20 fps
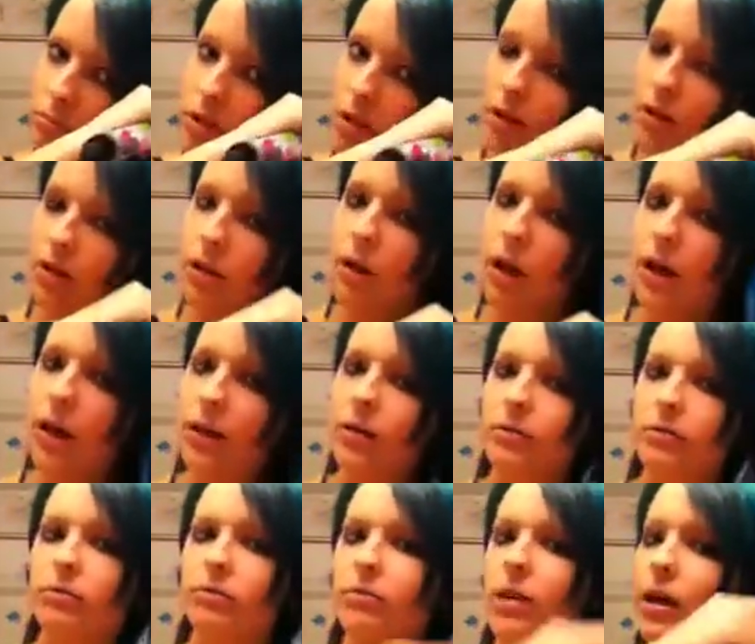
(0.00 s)
Like
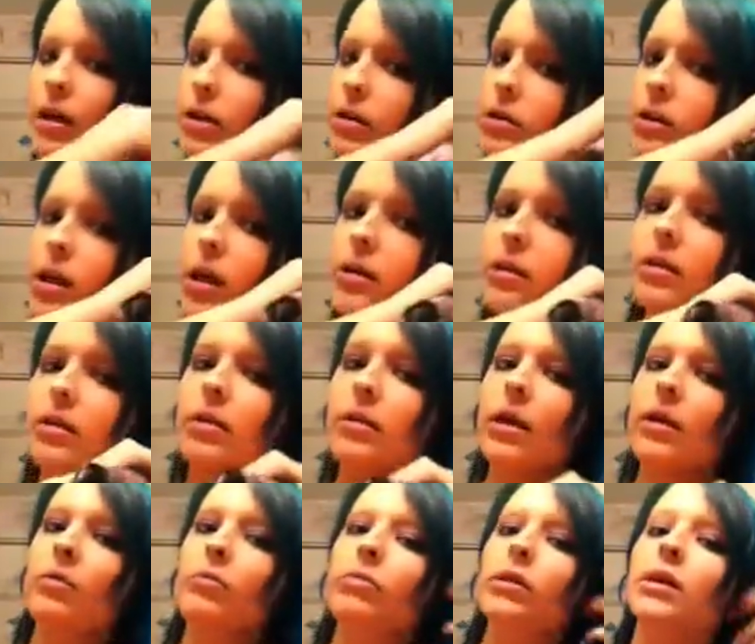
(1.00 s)
they
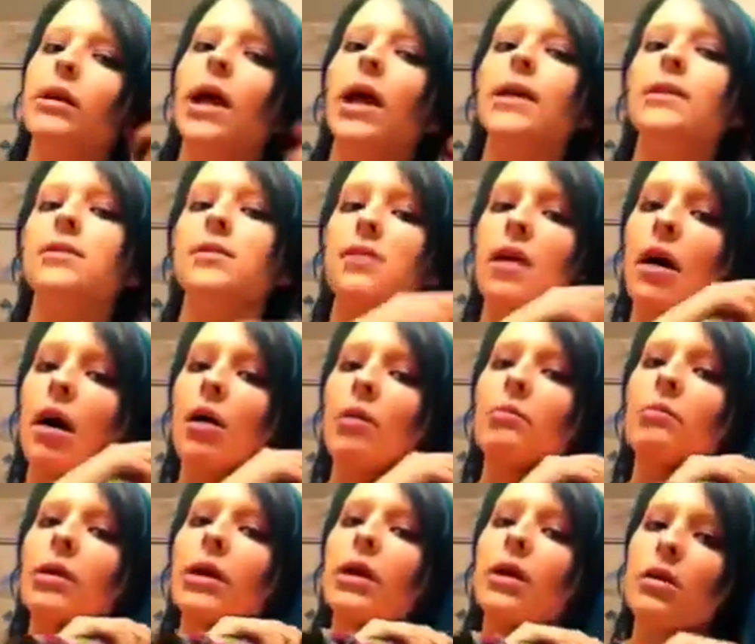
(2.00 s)
don't realize that
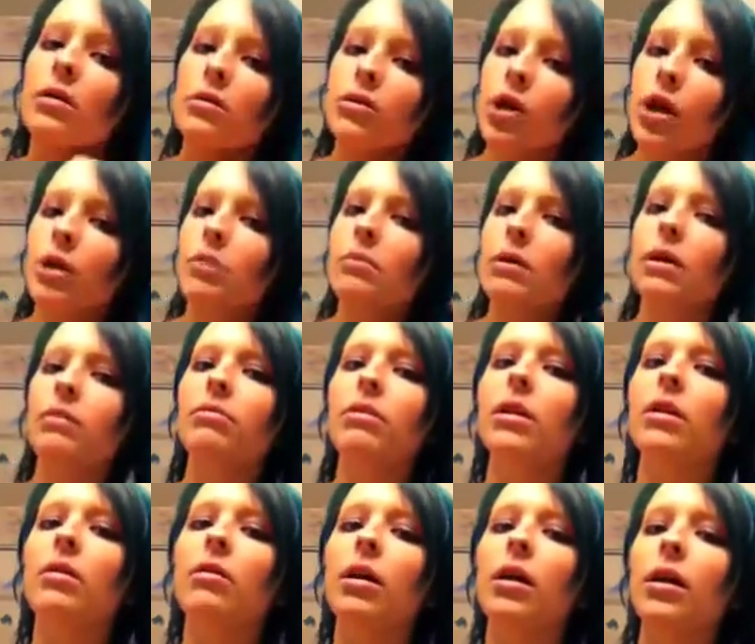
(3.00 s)
I'm like trying to make a
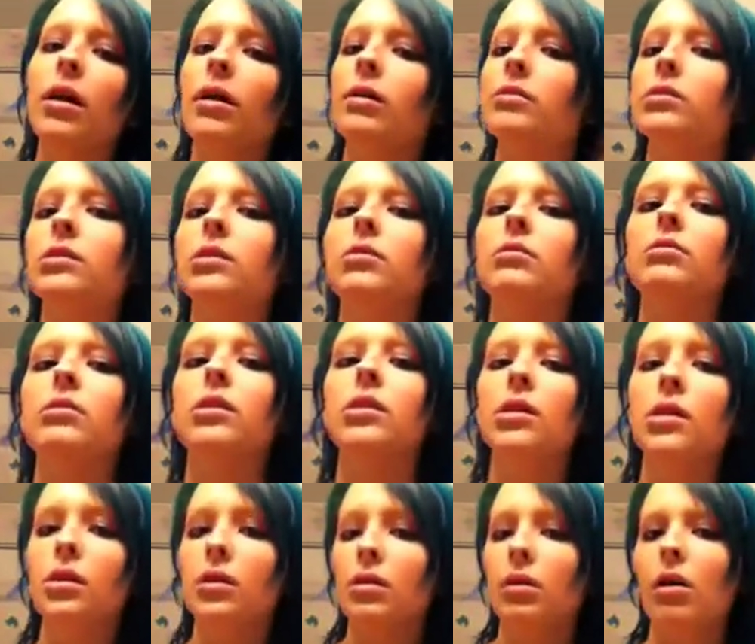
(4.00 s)
video right now, so
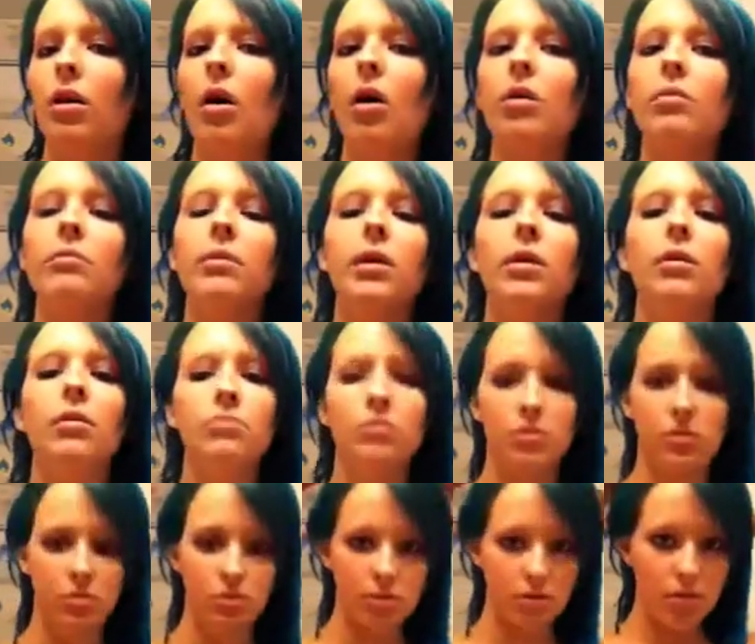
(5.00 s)
they're calling me
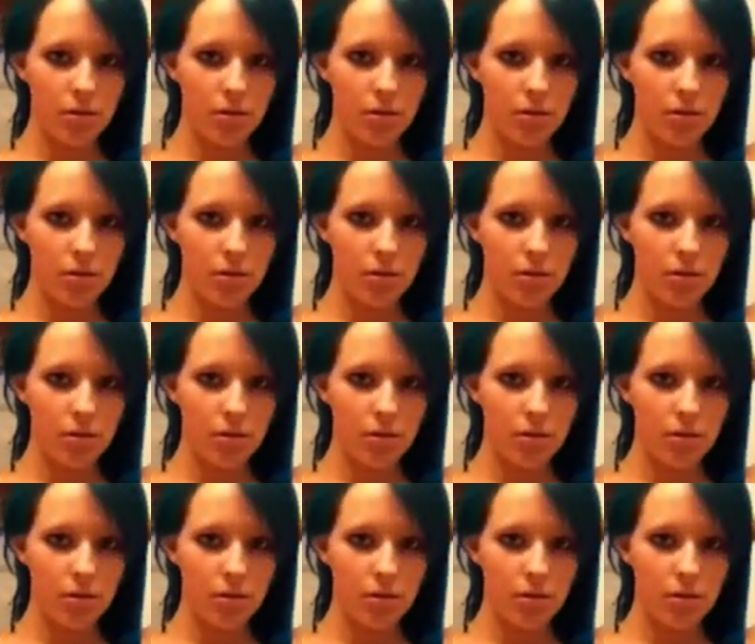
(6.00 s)
on